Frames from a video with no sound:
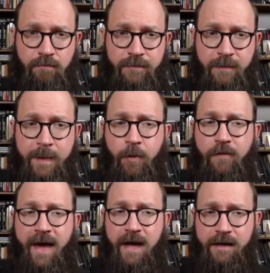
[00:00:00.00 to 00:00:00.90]
They're people
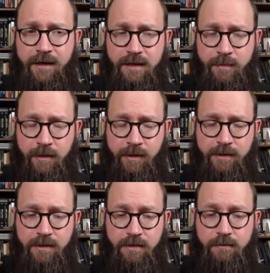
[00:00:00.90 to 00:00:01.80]
who've had an
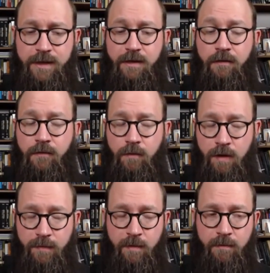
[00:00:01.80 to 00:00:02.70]
experience that's
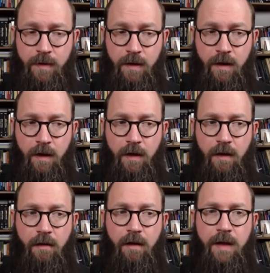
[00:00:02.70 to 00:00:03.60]
overwhelmed them,
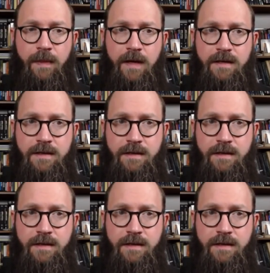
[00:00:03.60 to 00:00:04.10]
and they